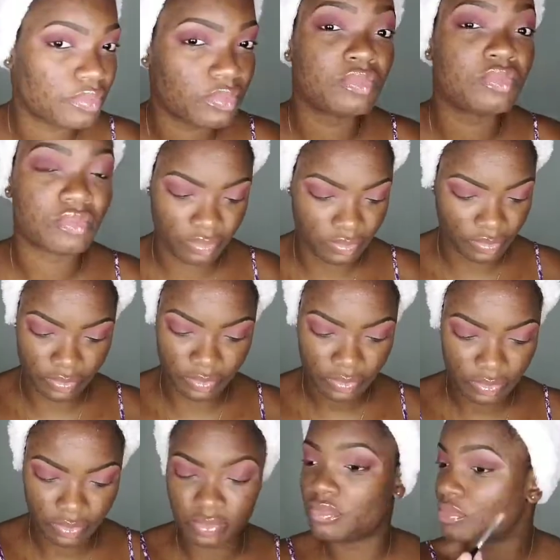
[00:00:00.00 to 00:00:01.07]
and then I'm going
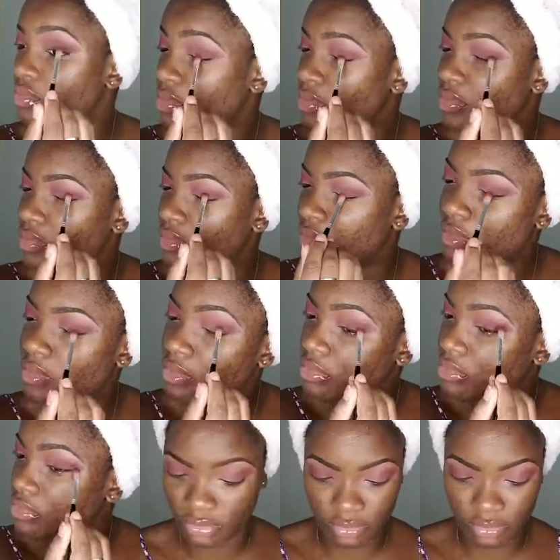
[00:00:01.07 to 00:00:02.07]
to go off camera